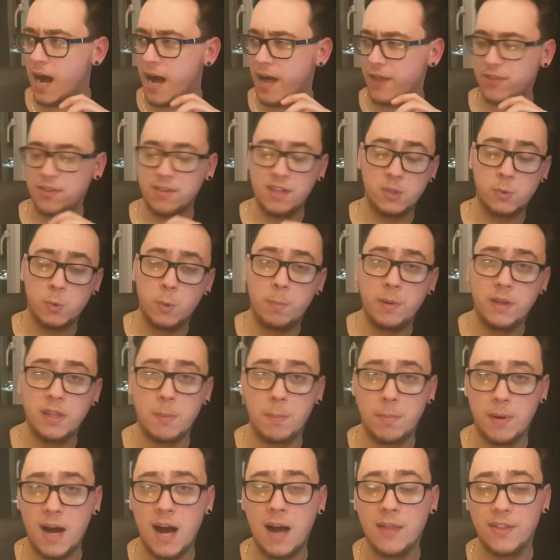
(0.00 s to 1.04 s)
I think this would
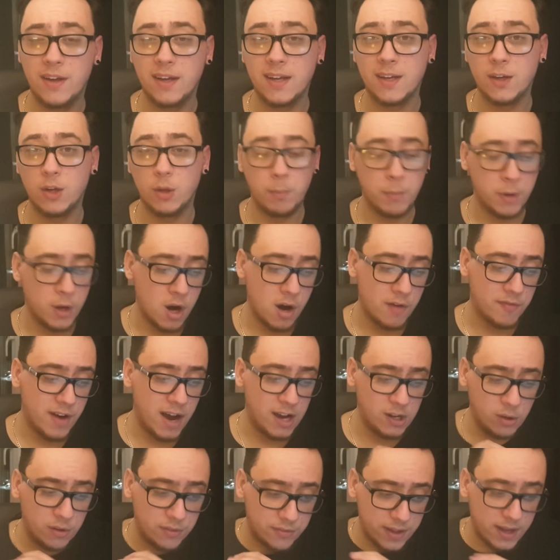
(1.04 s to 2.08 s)
be the part that killed me
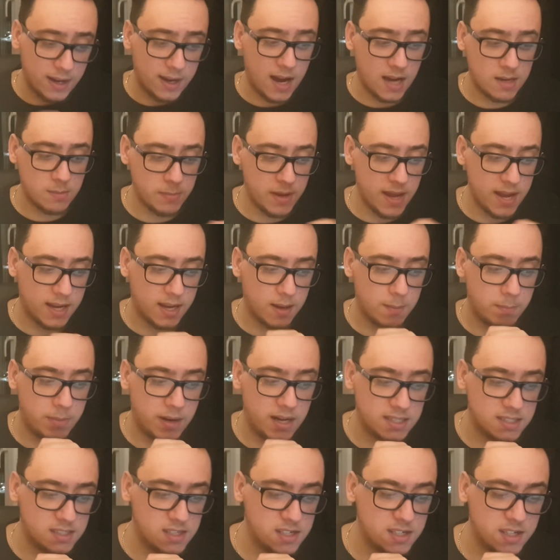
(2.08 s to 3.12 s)
off. I don't think I'd make
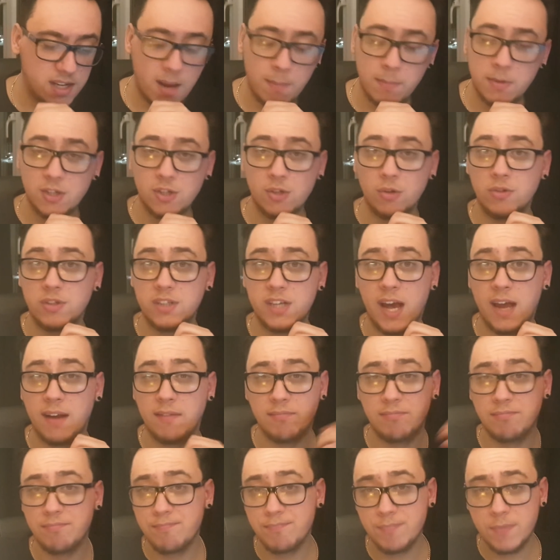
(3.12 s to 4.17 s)
it past this in episode
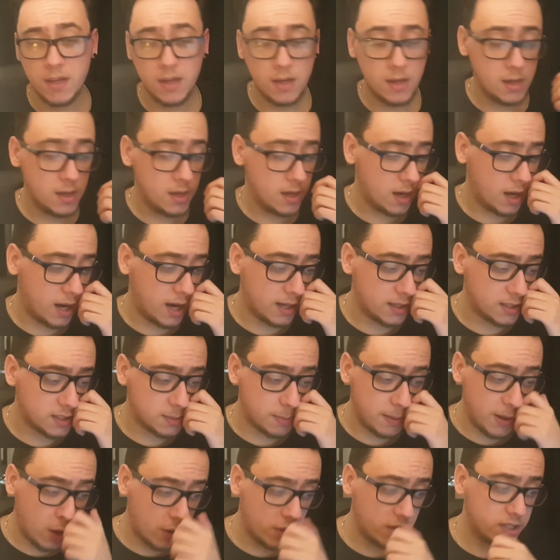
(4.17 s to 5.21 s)
10.
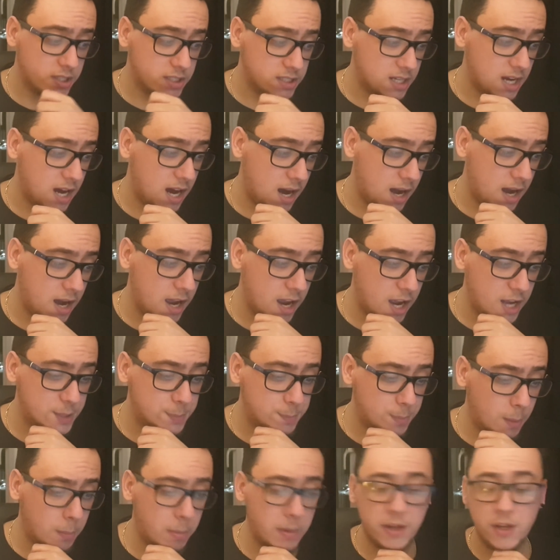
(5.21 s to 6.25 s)
And to be honest,
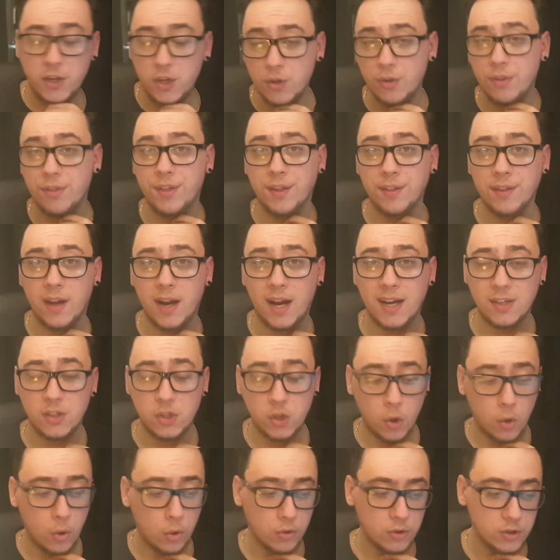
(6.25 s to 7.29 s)
it's probably a good thing that I
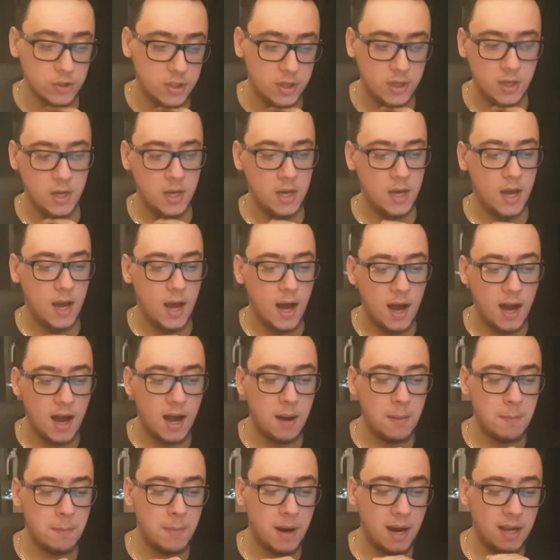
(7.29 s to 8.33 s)
don't.
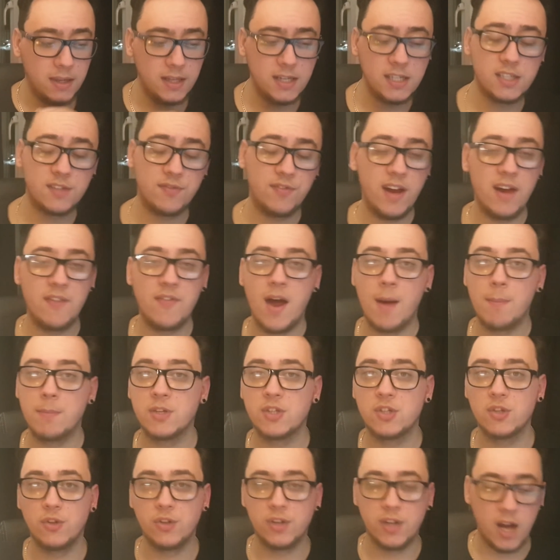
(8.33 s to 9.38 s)
My least favourite
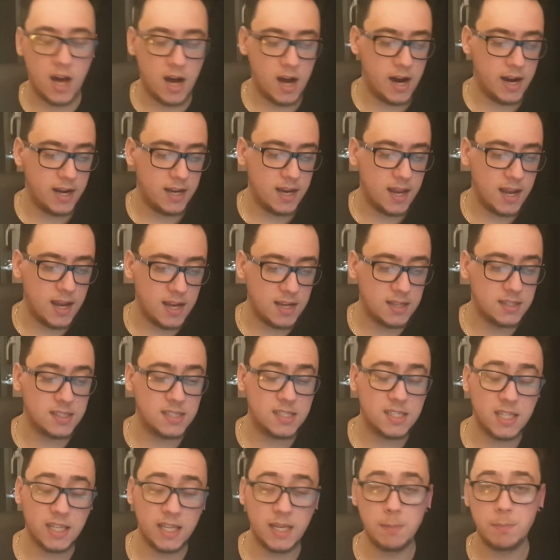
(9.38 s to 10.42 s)
episode 9 is
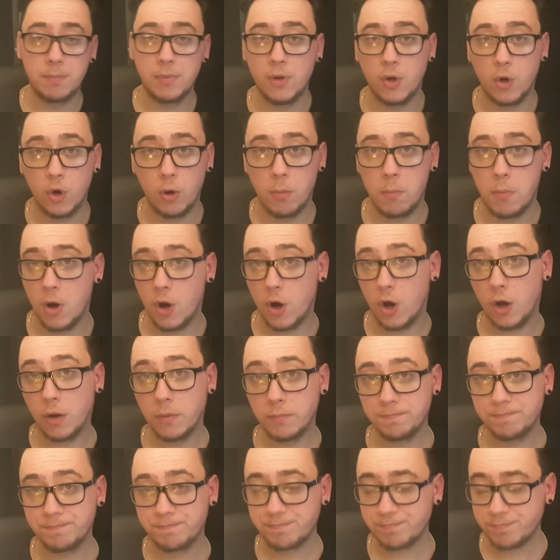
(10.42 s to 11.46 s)
Sleep No More.